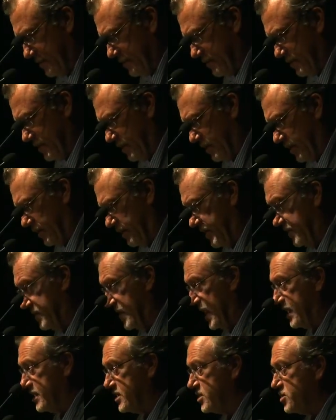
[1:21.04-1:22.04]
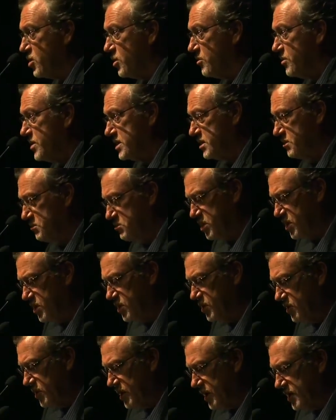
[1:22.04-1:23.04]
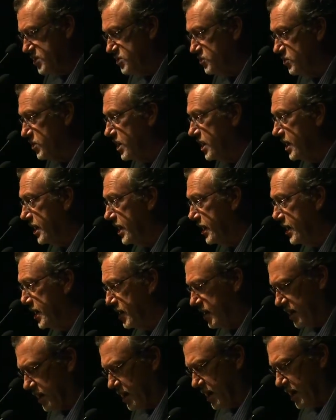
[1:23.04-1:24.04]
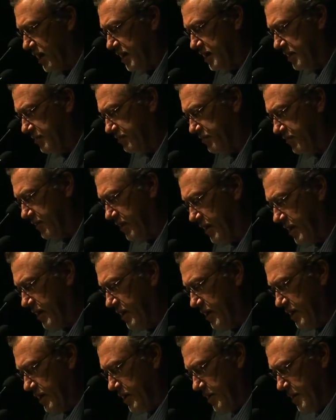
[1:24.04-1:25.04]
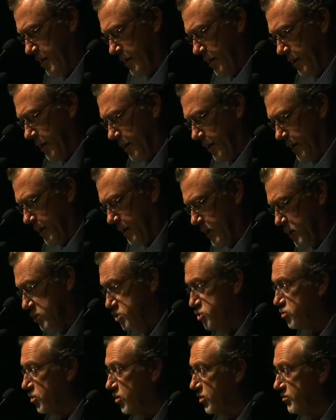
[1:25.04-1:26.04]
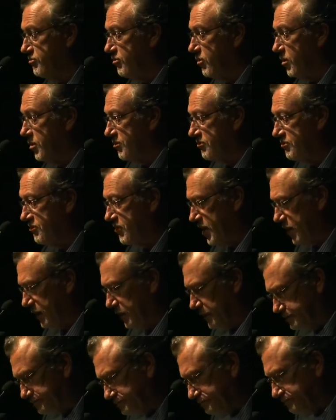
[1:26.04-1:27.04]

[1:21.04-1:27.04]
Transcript: with all that term is imbued, is really a kind of controlled form of fear.